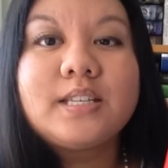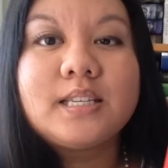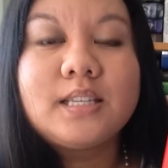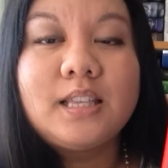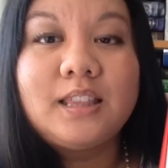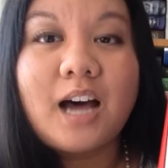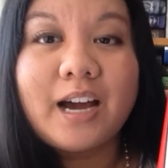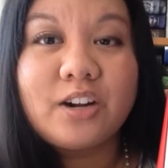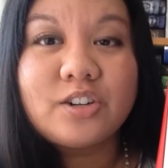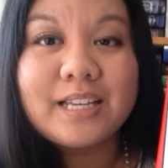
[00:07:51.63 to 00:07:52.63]
This is
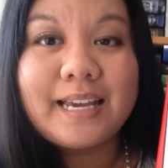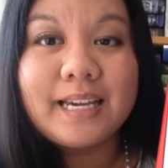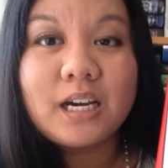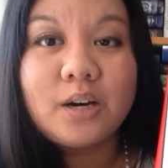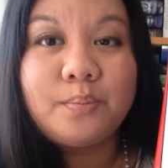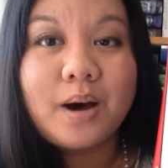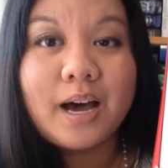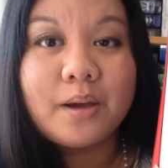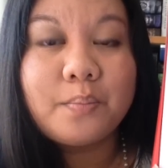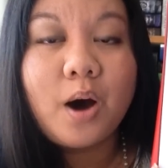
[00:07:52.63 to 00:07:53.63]
Liars Inc.*
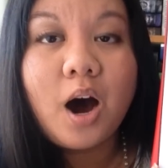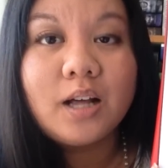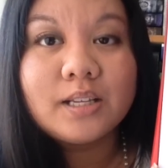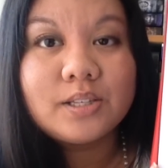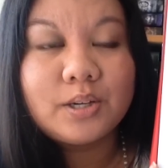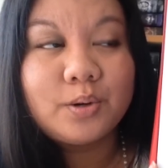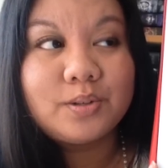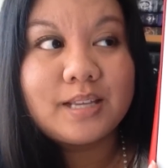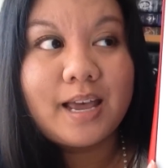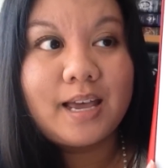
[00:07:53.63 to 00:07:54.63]
by Paula
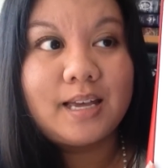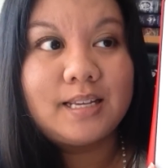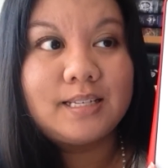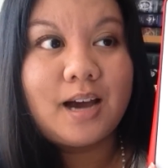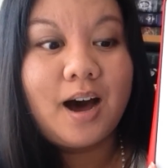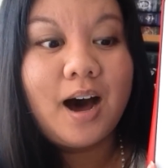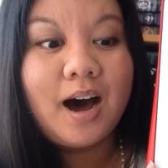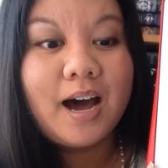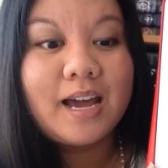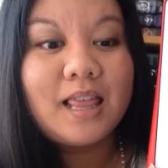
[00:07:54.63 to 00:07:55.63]
Stokes, and
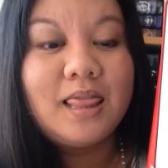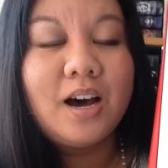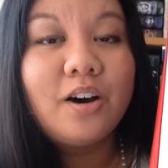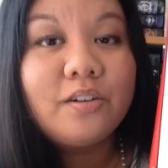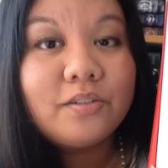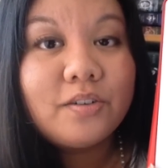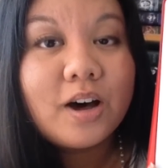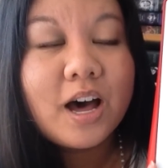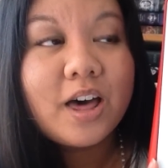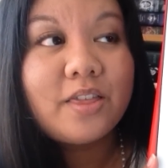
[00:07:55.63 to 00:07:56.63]
I
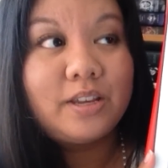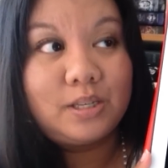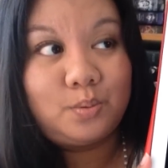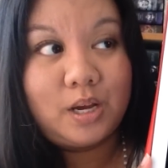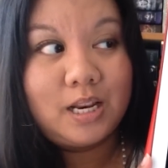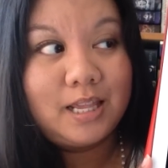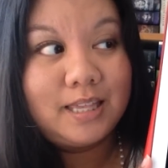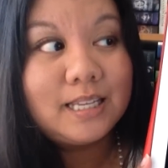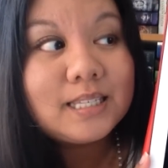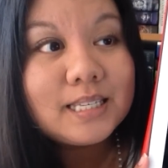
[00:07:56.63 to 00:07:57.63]
love this one.
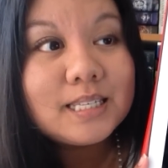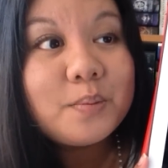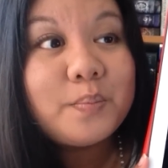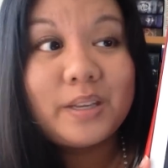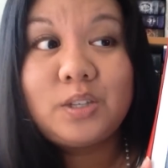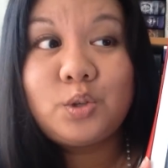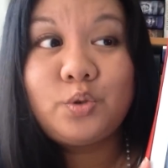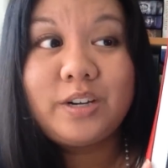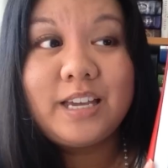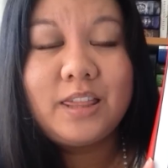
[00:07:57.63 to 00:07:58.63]
This is a
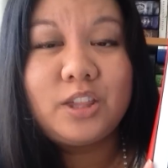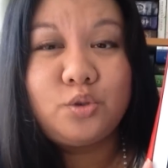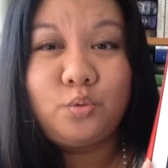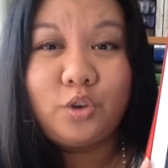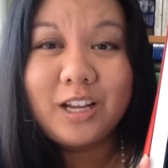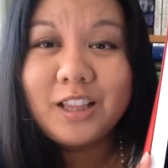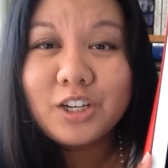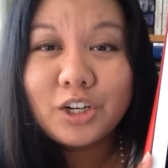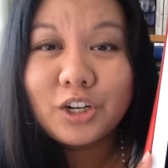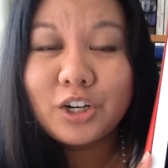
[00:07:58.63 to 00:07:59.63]
mystery
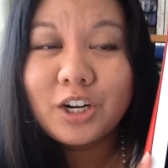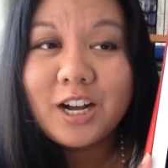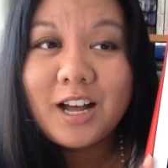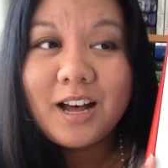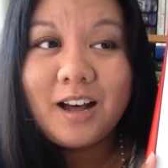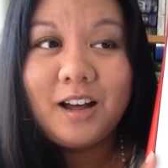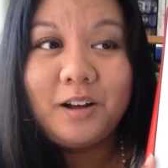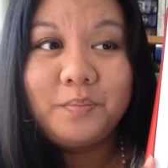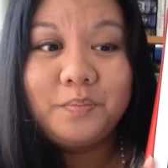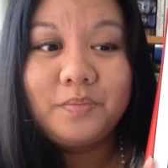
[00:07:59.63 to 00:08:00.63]
thriller
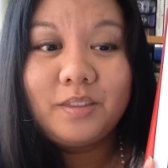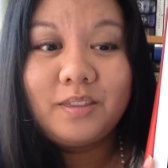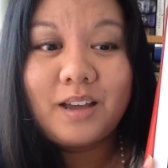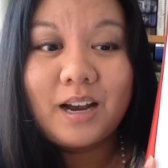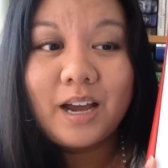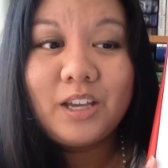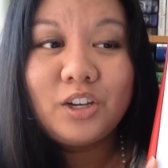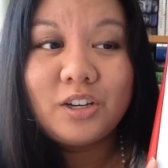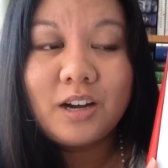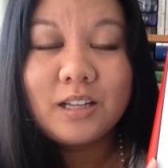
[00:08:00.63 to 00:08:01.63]
um, that I
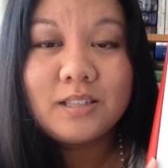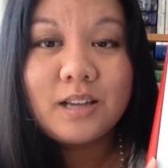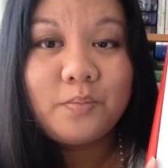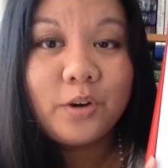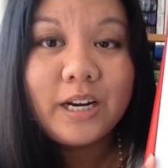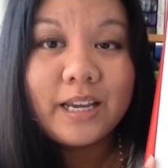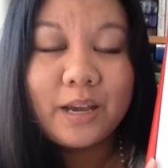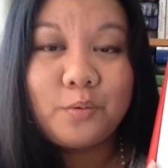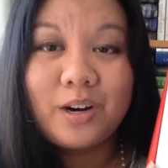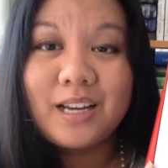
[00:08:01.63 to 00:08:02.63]
could not stop reading,
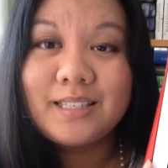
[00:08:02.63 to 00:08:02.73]
and when I